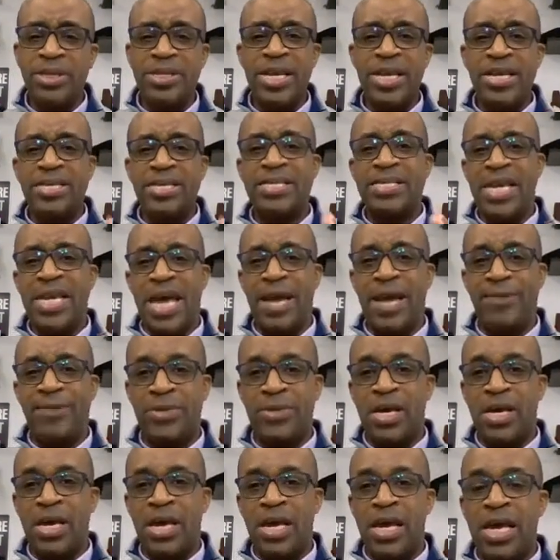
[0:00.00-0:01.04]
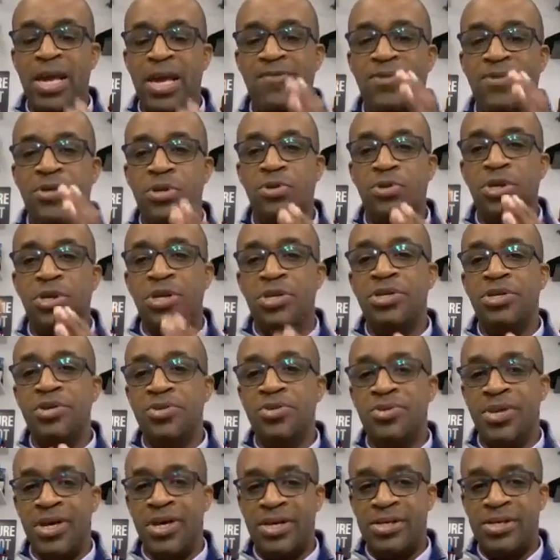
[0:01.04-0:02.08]
But at the end of the day, if you can
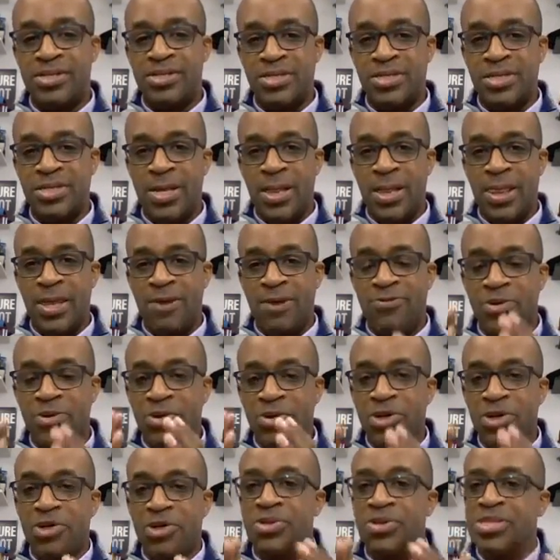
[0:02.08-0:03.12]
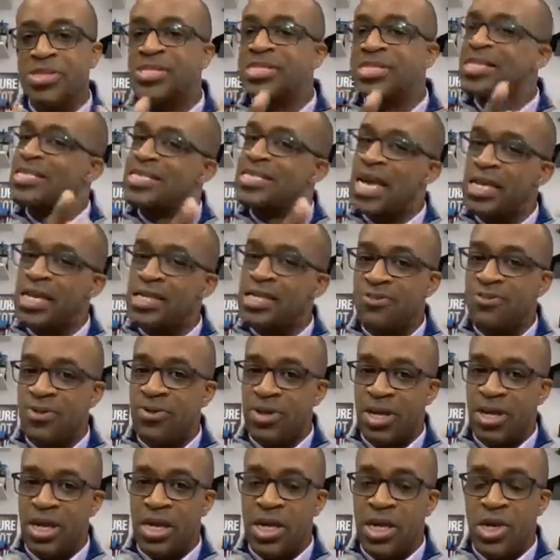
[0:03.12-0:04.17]
do this
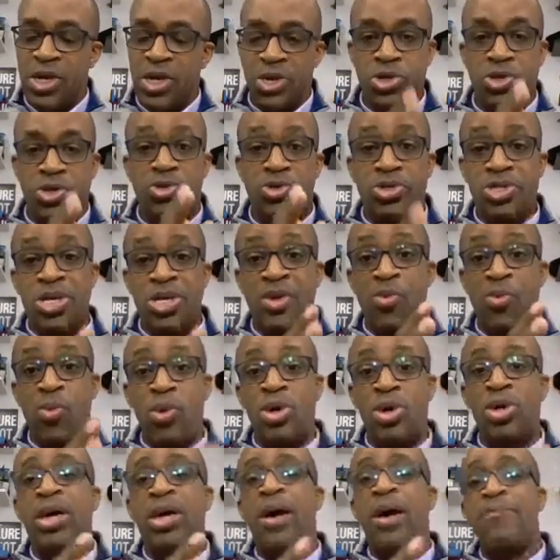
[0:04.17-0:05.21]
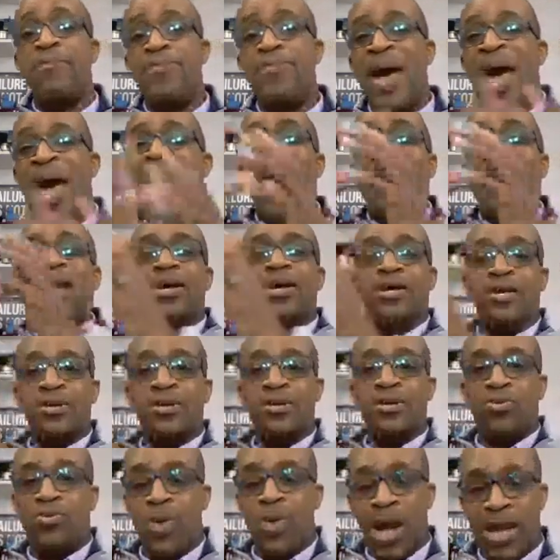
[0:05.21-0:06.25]
successfully, your team will come back
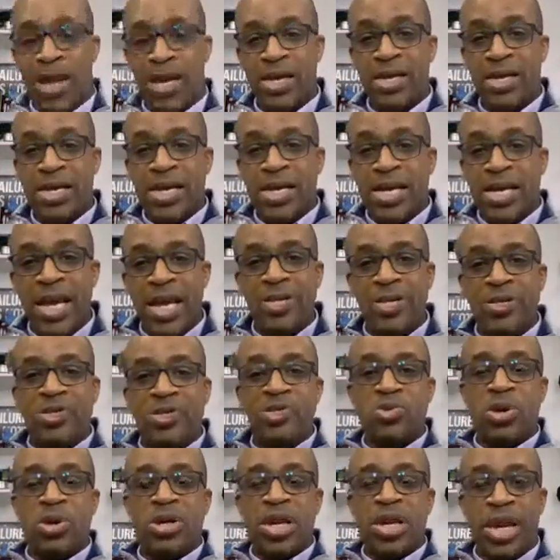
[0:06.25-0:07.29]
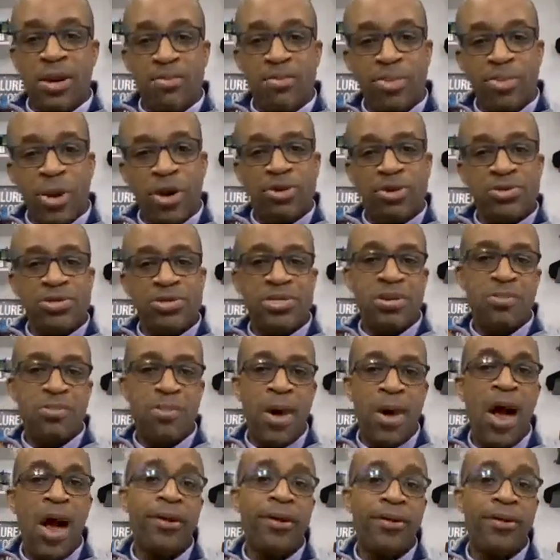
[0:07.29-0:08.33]
right into an
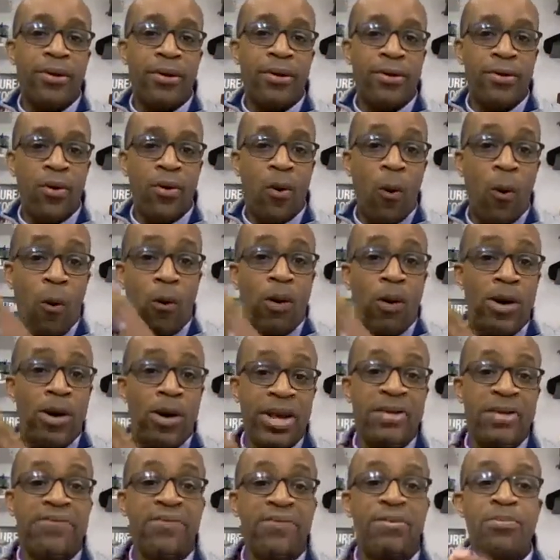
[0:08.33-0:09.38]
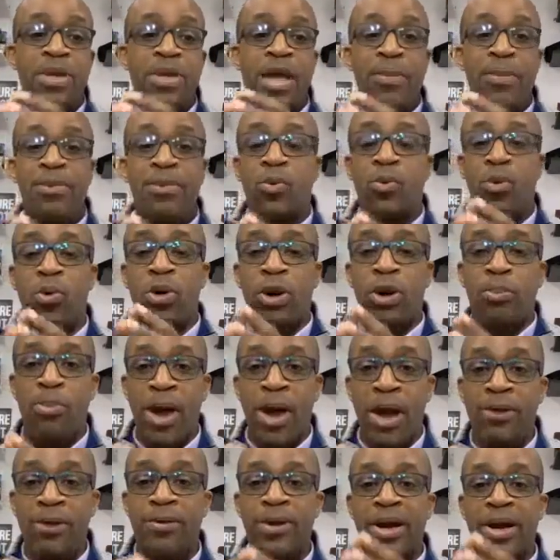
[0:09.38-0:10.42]
in-person model, or even be able to
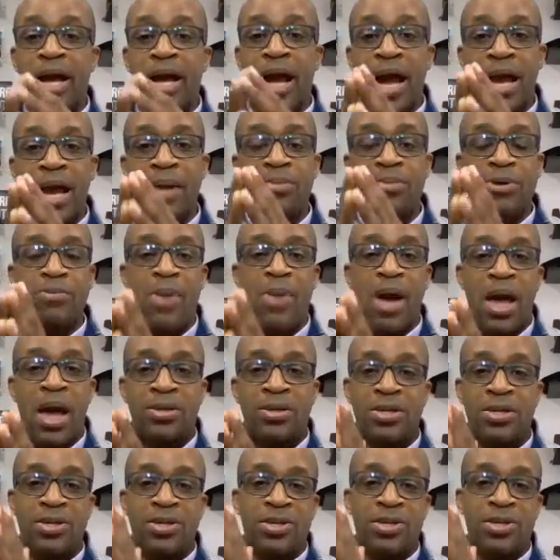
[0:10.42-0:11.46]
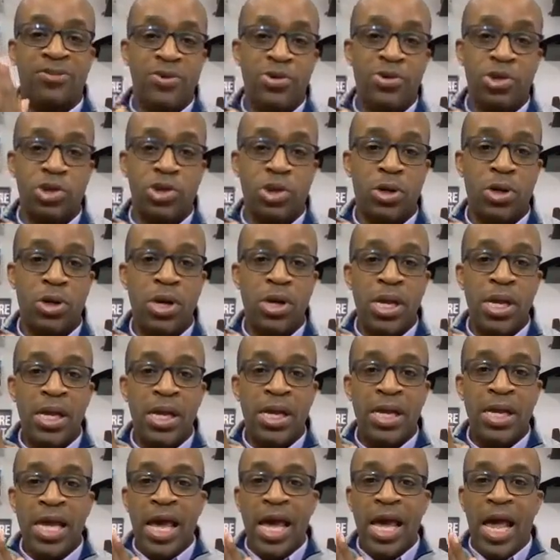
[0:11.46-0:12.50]
work better in a hybrid model in the future
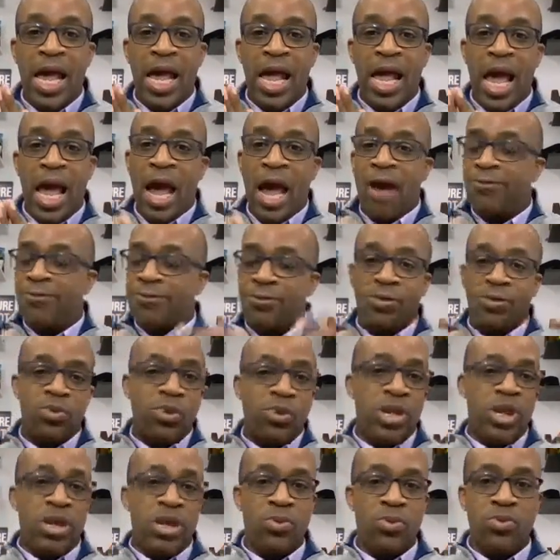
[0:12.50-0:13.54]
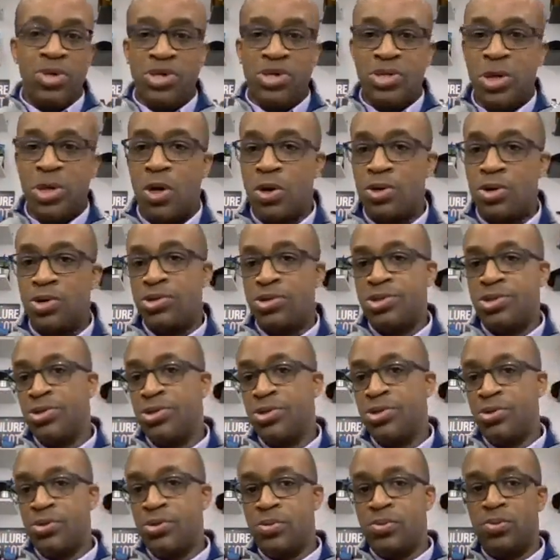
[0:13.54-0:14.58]
after we return
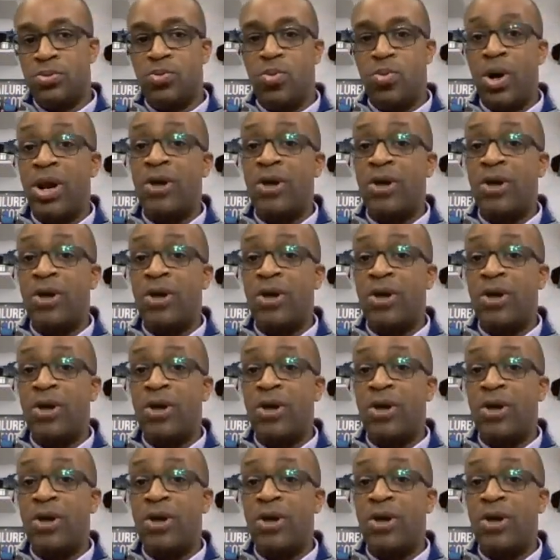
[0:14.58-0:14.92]
to